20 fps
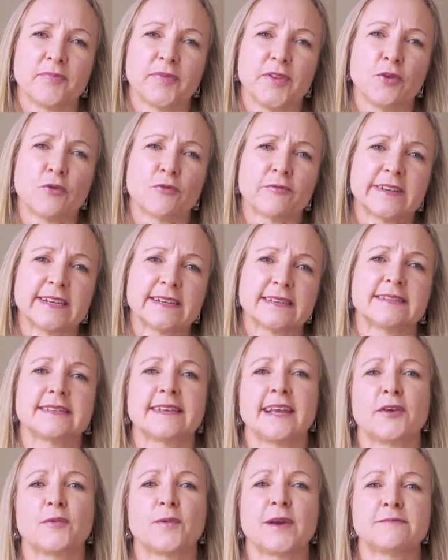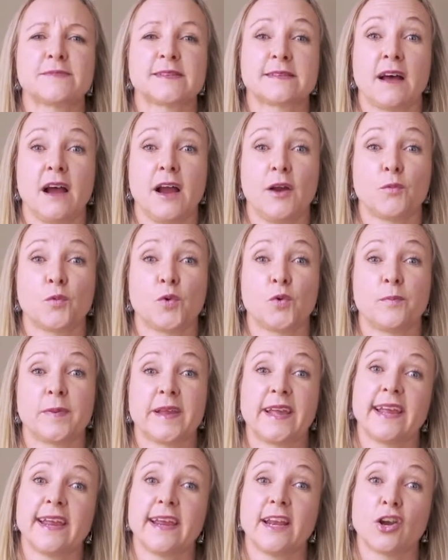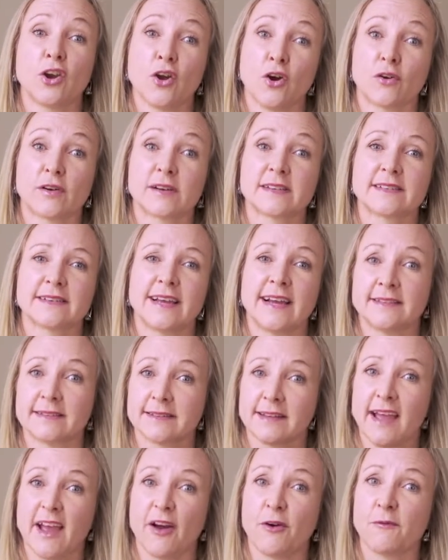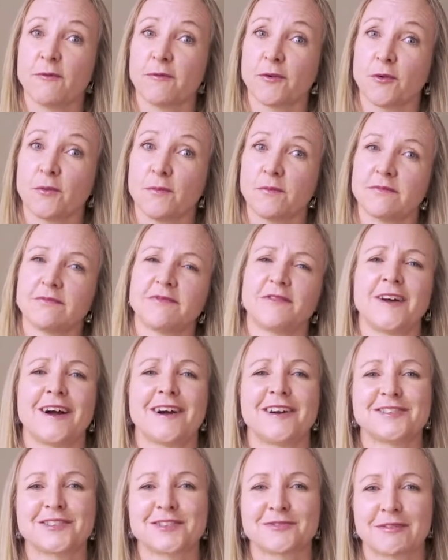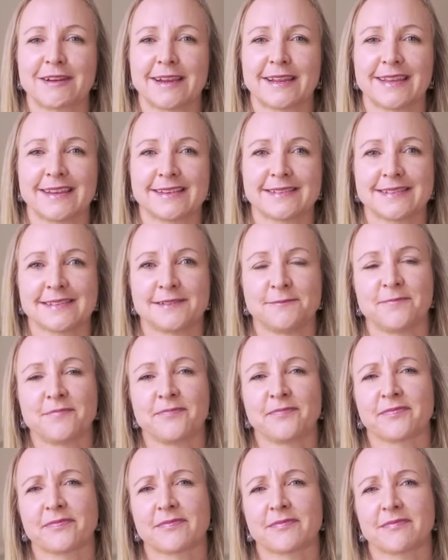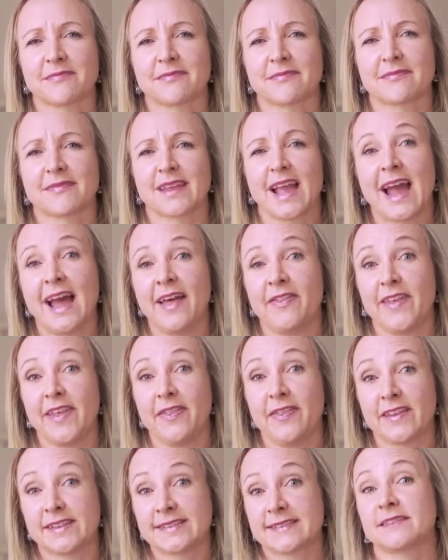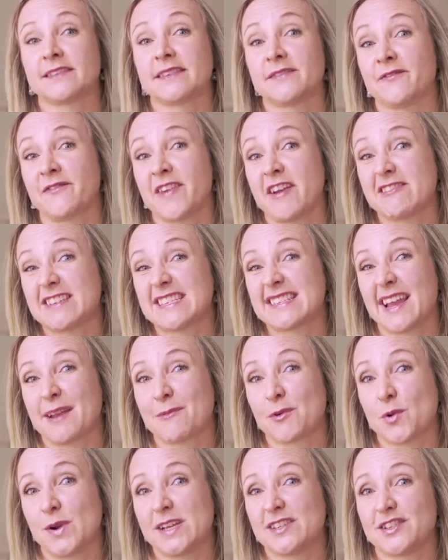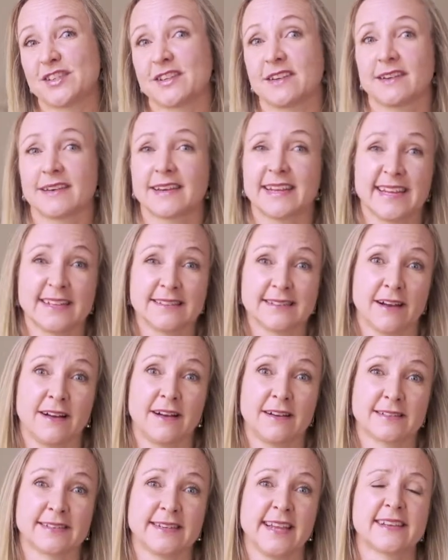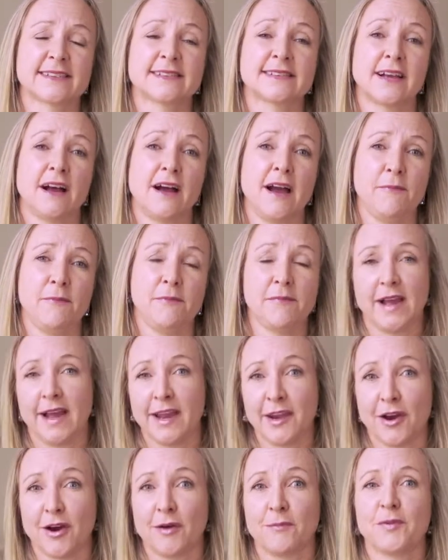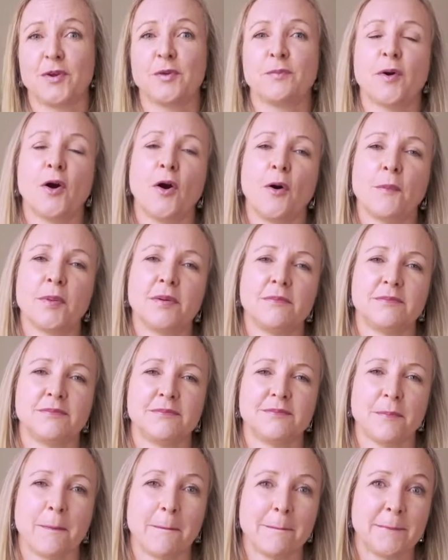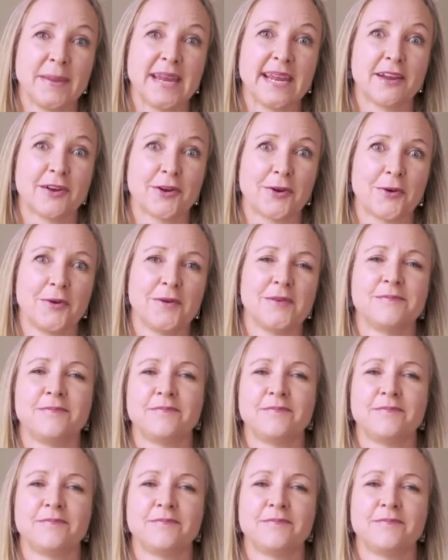your real estate website will be logged as helpful for answering this. And then the very same question gets asked next time and up you pop. Bingo.